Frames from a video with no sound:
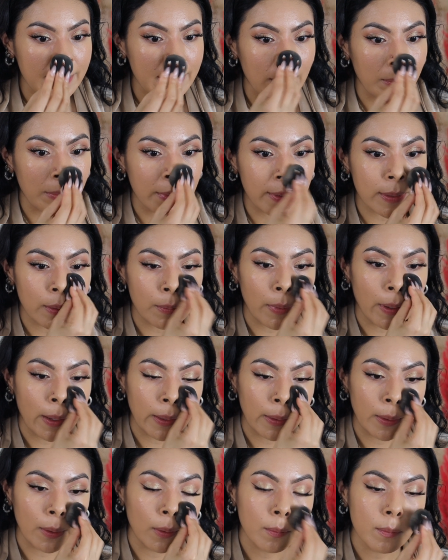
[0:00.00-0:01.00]
send me some
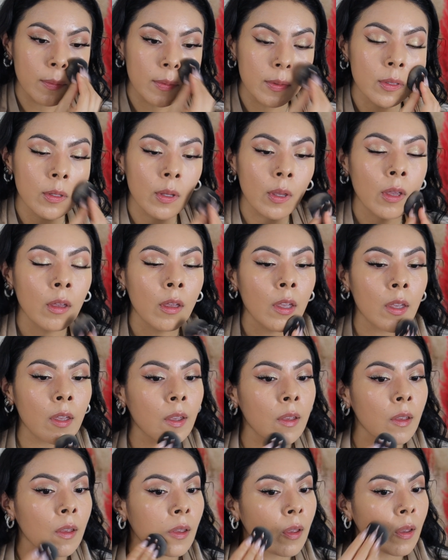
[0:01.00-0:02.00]
items.
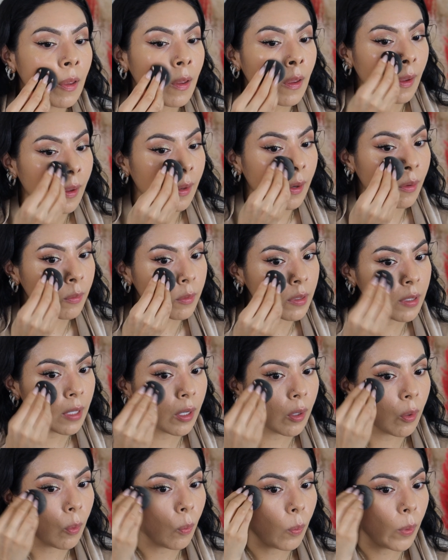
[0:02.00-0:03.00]
And I was
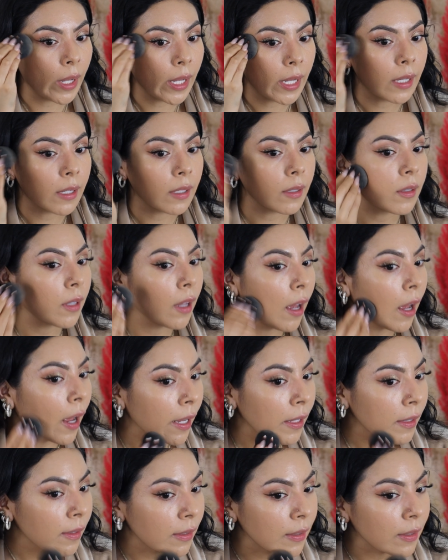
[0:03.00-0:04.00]
like, wait,
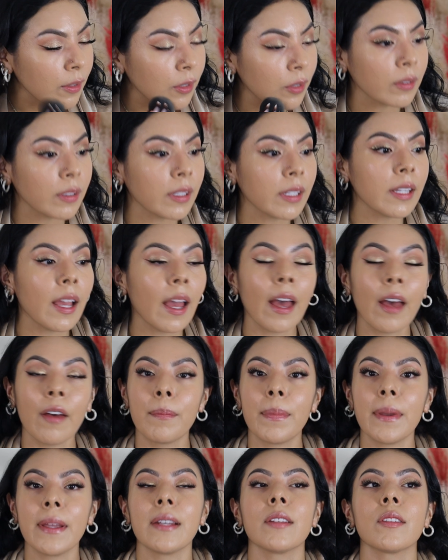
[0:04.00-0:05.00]
I literally
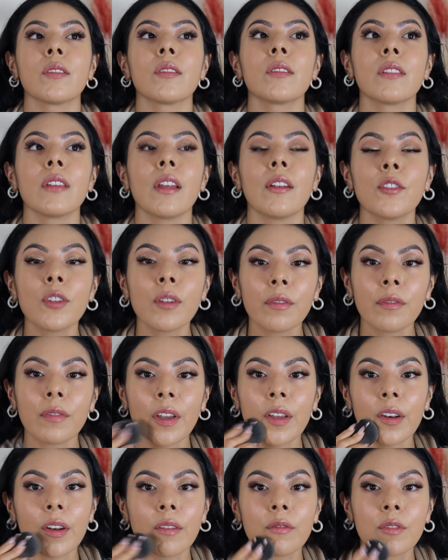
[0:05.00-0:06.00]
have been such a
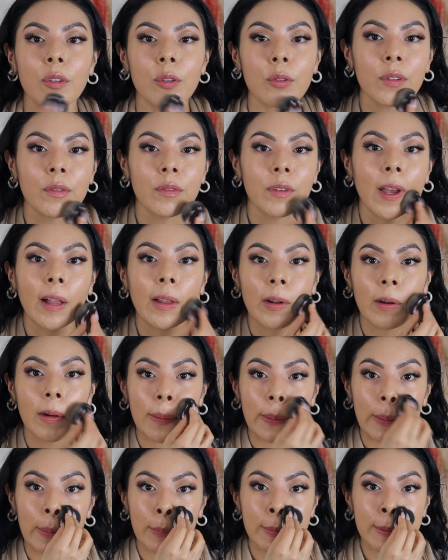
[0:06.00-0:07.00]
fan of Dose of Color
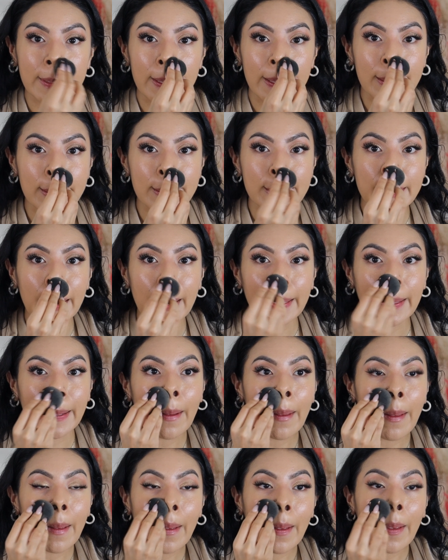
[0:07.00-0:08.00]
lipsticks. Like
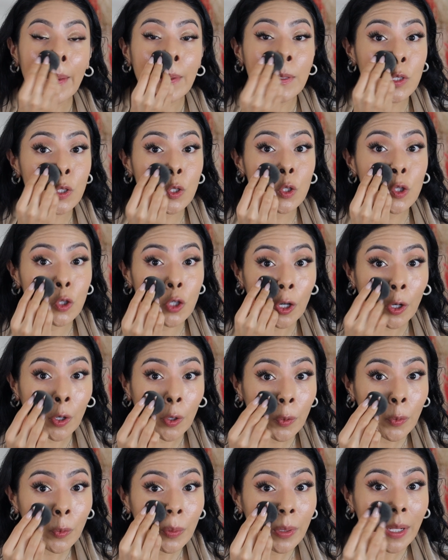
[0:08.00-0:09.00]

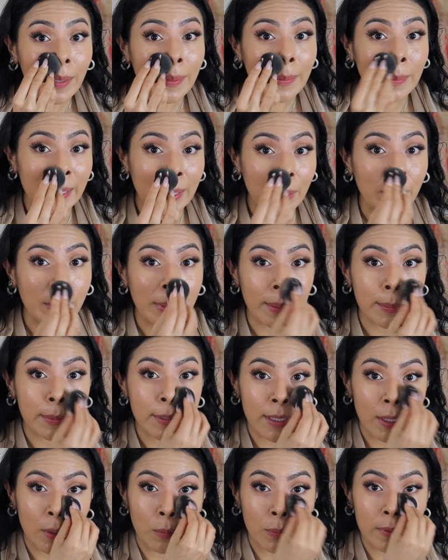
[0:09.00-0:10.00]
Stone liquid
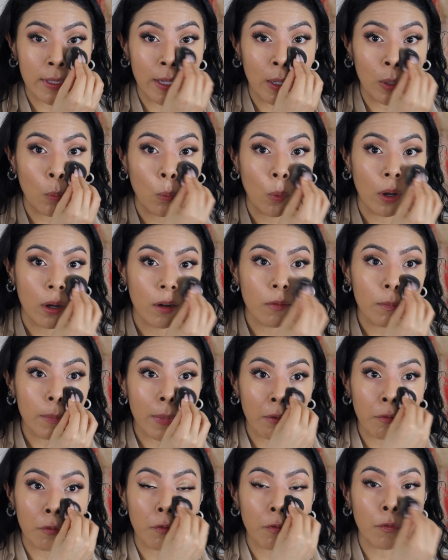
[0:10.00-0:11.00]
lipstick was like one of
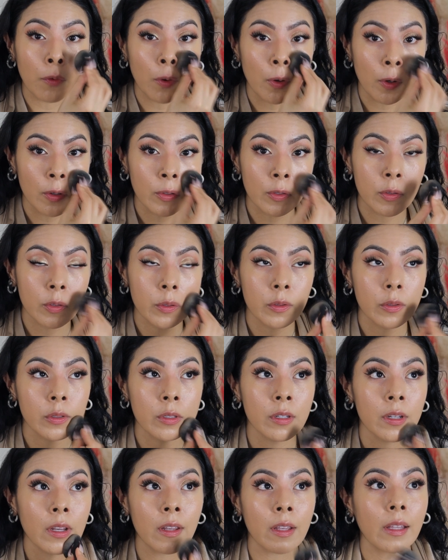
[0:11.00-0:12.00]
my
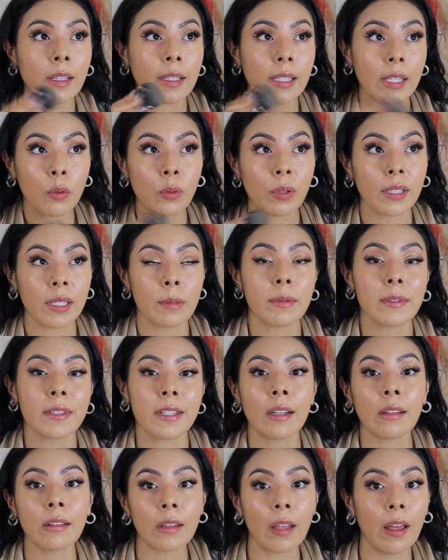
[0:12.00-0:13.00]
first liquid
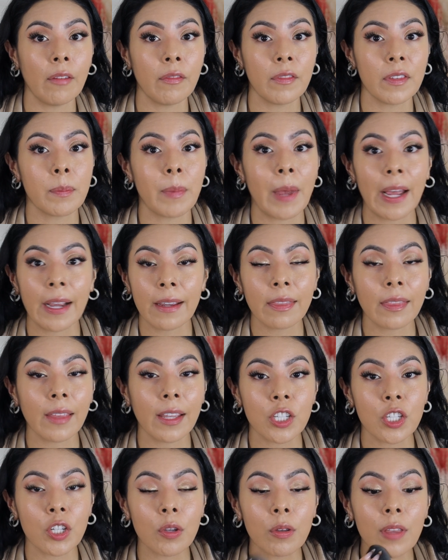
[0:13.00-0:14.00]
lipstick loves. Back in
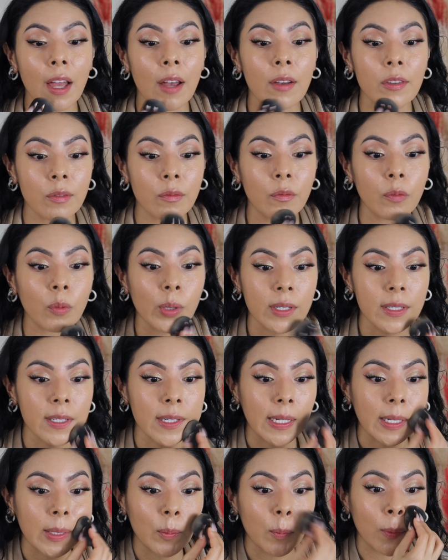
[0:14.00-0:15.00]
like
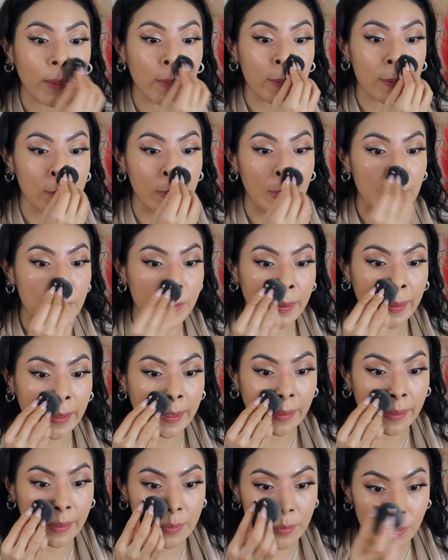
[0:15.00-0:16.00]
2014 when I was
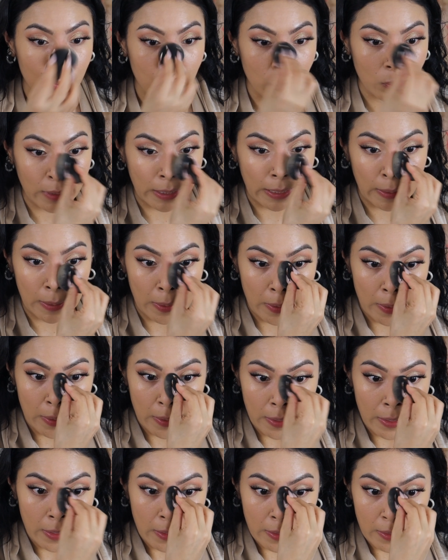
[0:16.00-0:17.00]
graduating high school, like
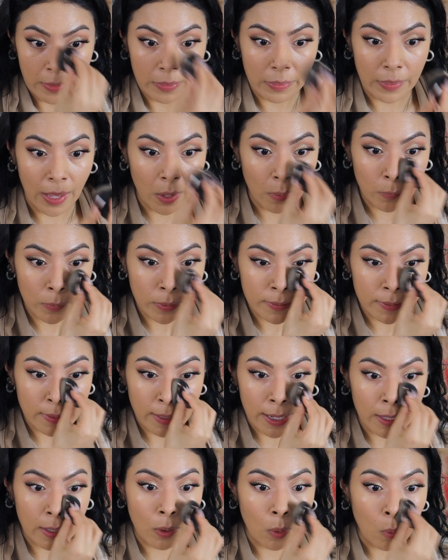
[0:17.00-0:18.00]
that was
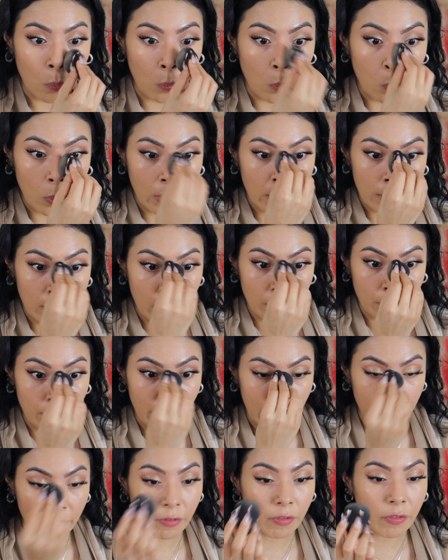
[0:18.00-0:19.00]
like one of
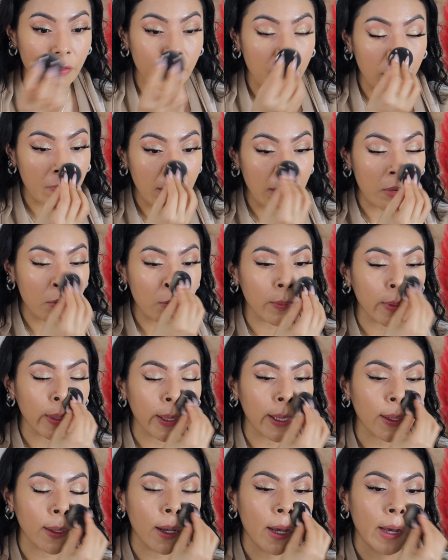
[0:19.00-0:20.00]
my
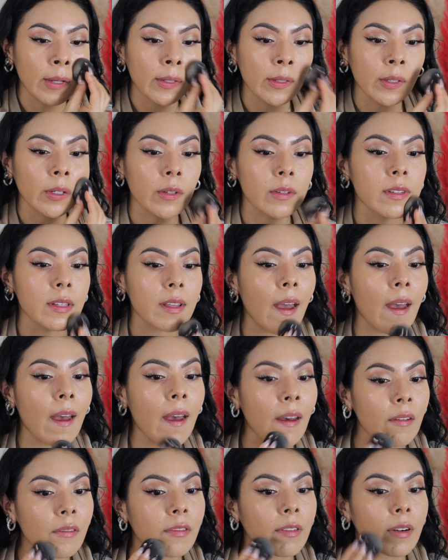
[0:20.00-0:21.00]
favorite colors
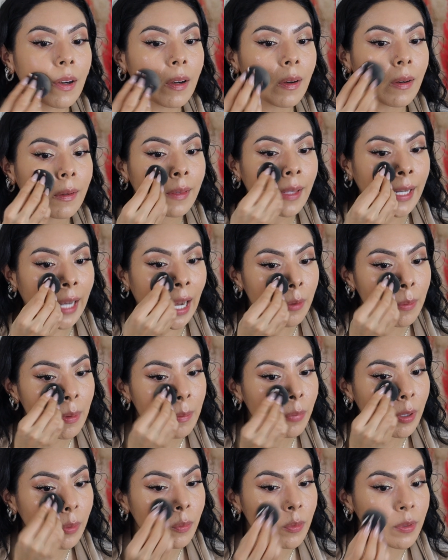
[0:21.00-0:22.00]
ever. Like I
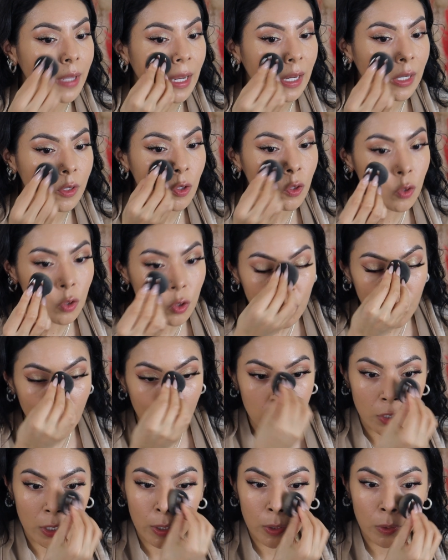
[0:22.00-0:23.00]
remember it was like
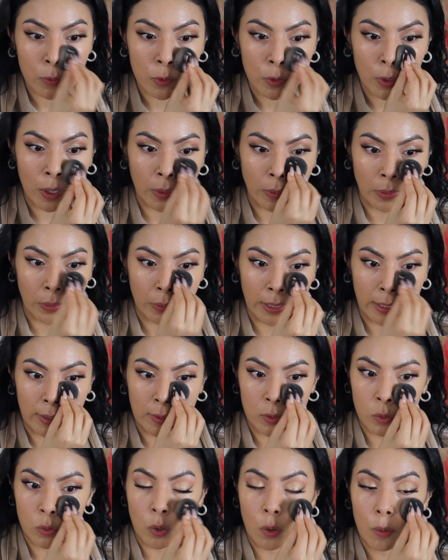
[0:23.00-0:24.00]
such a huge color,
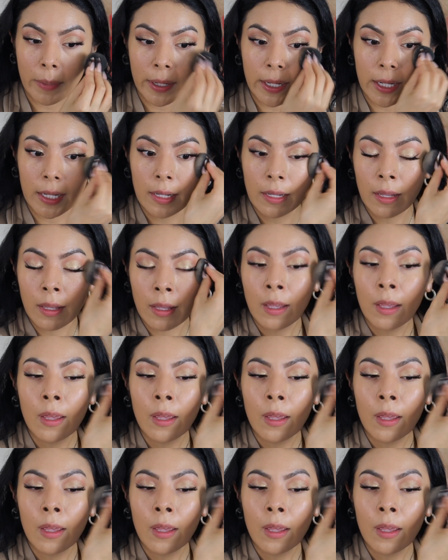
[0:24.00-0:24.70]
like so many